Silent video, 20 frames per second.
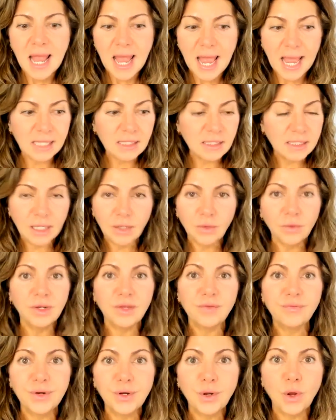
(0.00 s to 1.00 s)
And they don't
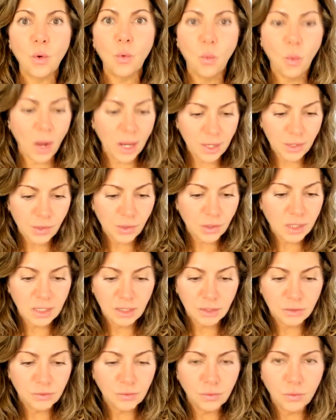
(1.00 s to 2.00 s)
even know what you're
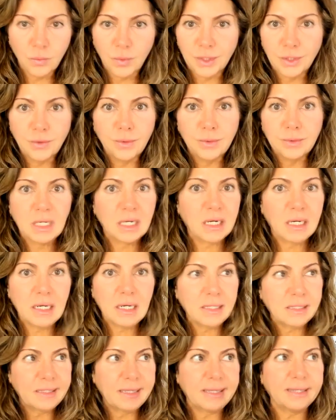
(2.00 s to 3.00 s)
going to do. What you're,
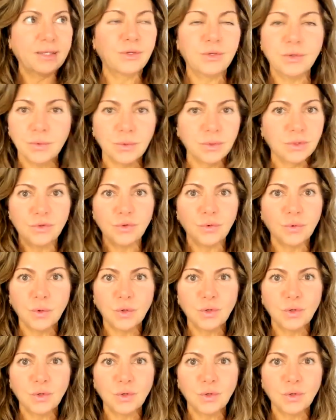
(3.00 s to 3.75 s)
like you're, you're,